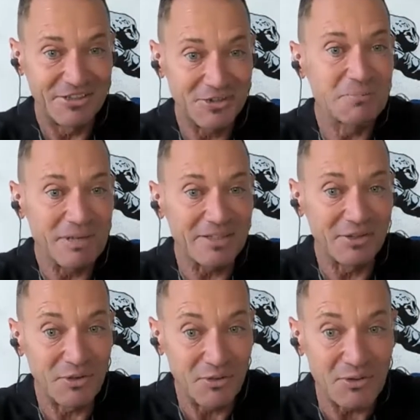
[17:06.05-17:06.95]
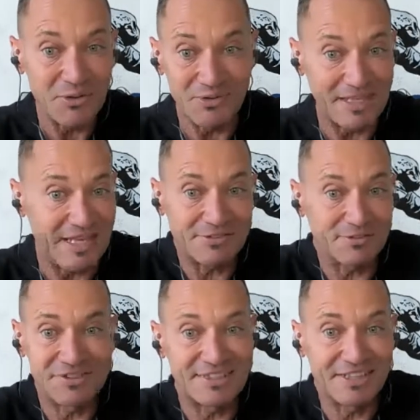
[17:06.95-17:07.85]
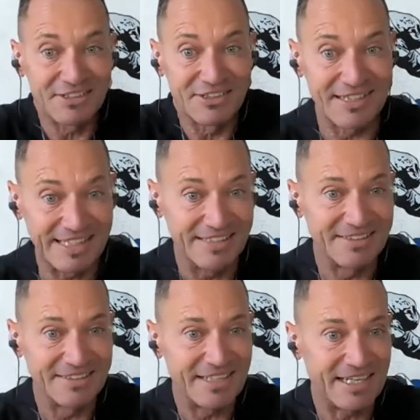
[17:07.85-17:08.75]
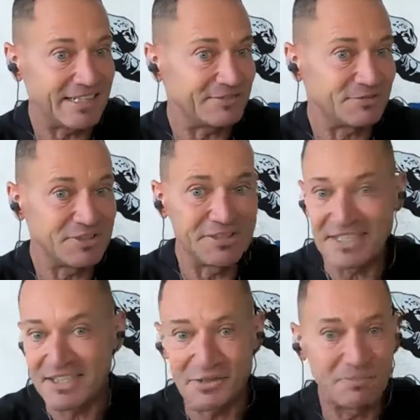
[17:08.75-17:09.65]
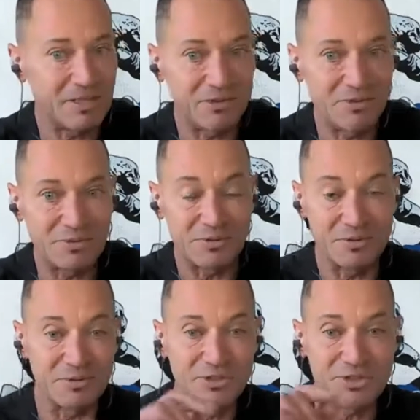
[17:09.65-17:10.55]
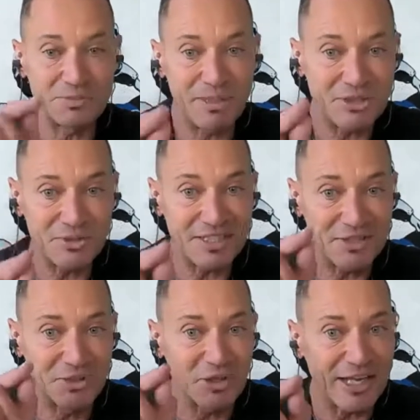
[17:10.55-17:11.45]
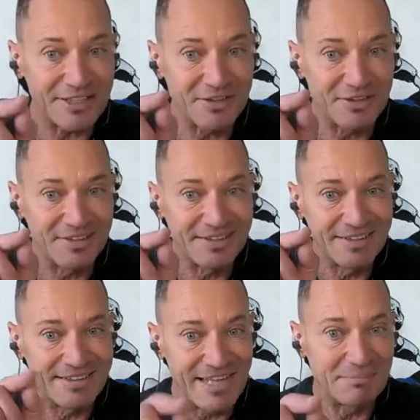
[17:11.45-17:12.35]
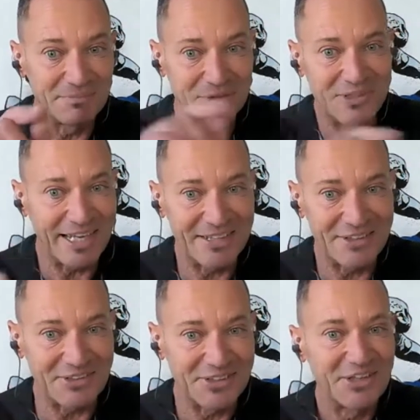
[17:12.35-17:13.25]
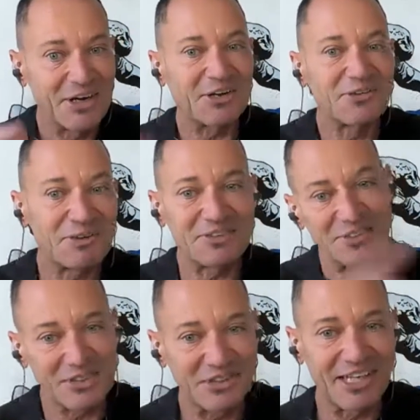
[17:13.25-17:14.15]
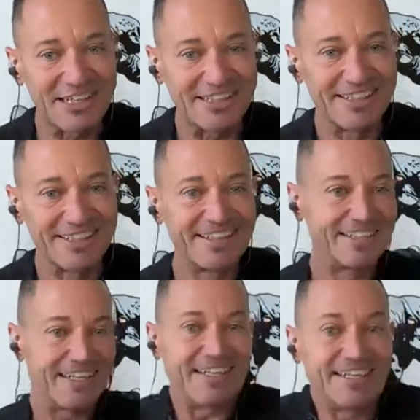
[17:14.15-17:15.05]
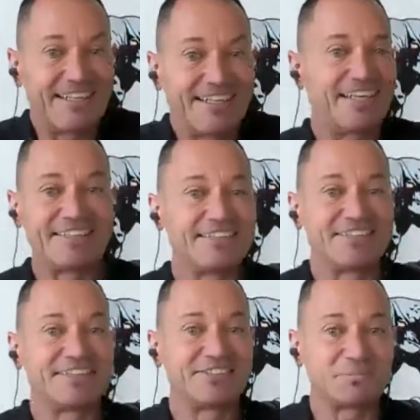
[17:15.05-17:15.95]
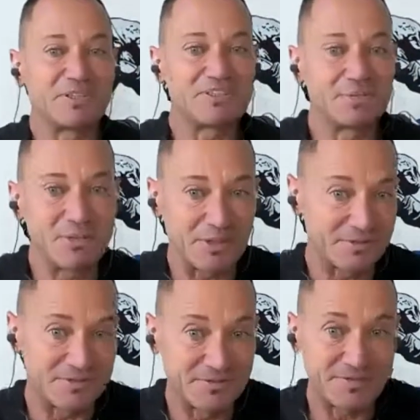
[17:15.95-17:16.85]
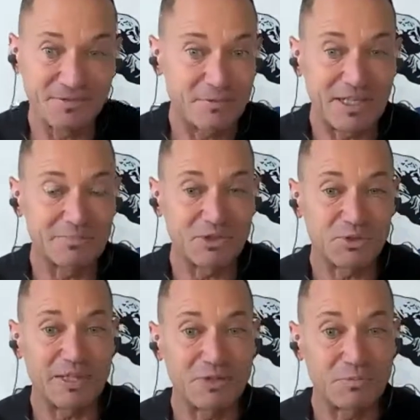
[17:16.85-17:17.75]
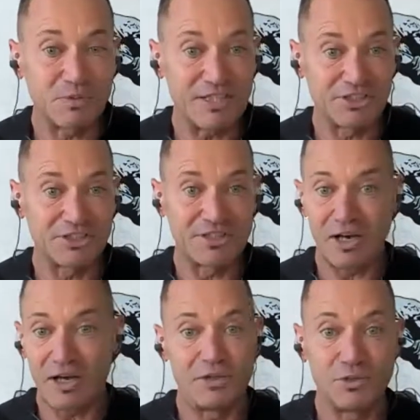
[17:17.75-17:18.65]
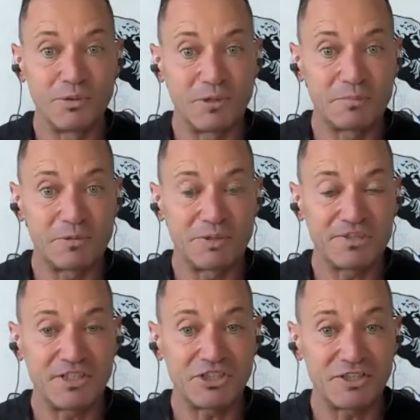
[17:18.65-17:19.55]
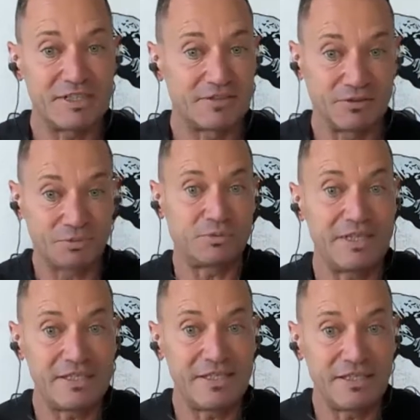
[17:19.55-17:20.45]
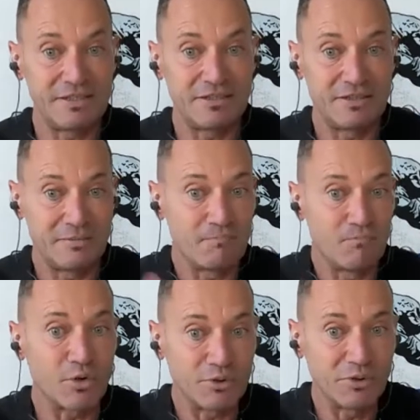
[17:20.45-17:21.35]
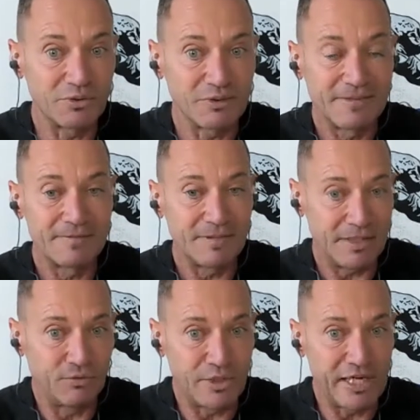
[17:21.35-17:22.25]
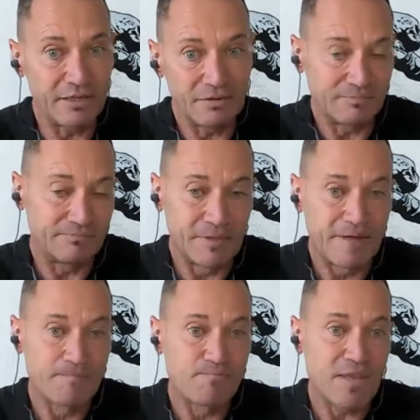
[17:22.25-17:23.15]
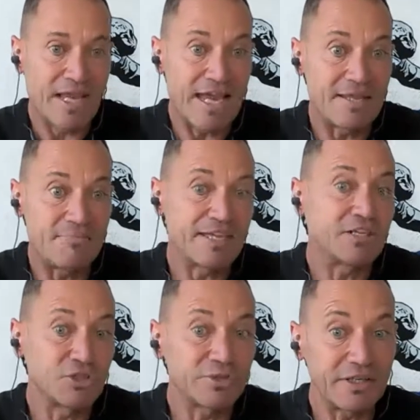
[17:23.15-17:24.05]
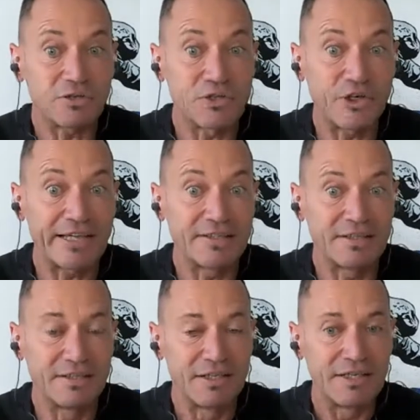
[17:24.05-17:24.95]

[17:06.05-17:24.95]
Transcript: You build neuron every single day. Every day you build neuron. Just make sure that you connect them together. Otherwise, they're gonna die. And this is the principle of what I'm trying to preach. Human optimization is creating more neurons, if you can, and making sure they are connected.